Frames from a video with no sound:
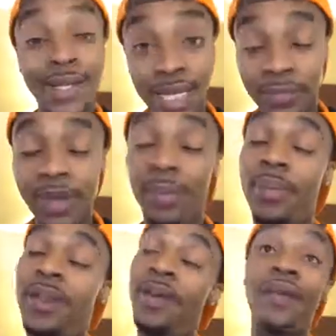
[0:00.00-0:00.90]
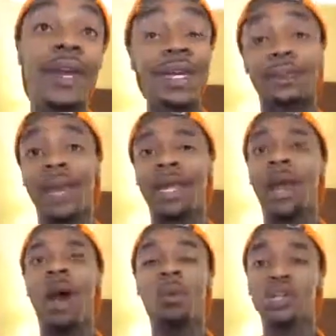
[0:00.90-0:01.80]
He sends me the vids, man.
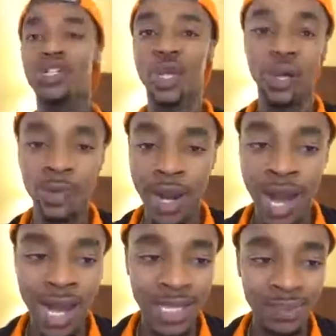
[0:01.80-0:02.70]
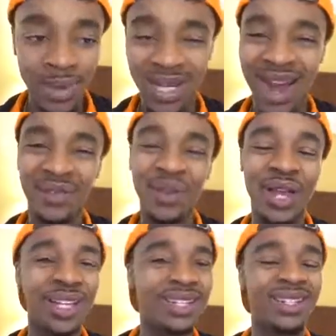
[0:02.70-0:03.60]
Now, I would show you guys, but I feel
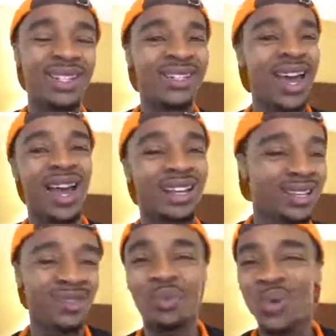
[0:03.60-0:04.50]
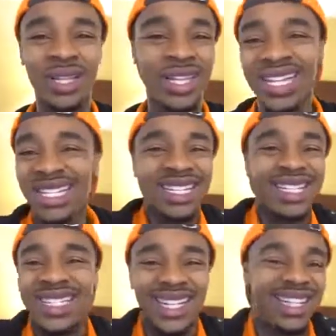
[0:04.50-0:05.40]
like it's just not really,
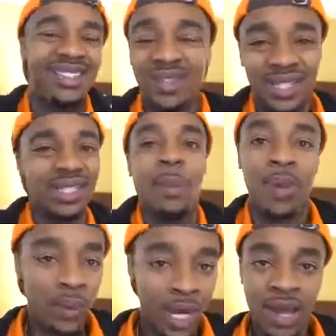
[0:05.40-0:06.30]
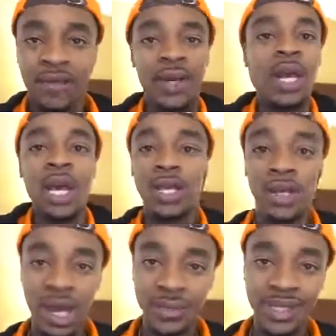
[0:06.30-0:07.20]
I'll give a snippet, whatever.
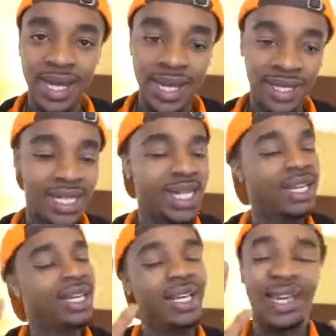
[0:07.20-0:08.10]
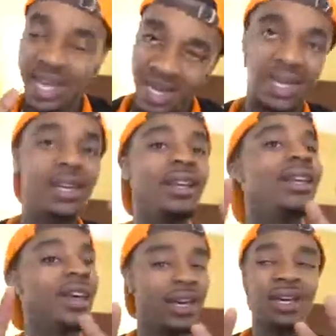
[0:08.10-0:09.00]
You know what I'm saying? Yeah,
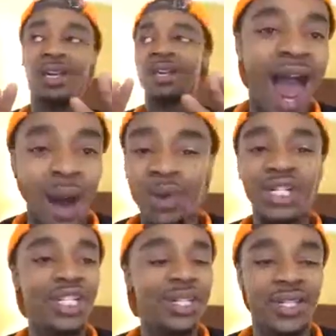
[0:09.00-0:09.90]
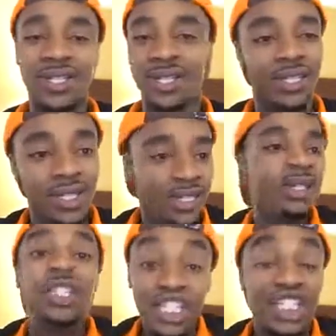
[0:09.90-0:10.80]
I was just
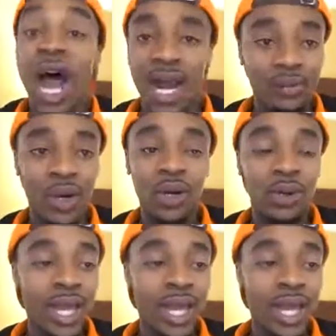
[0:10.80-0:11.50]
shocked, bro.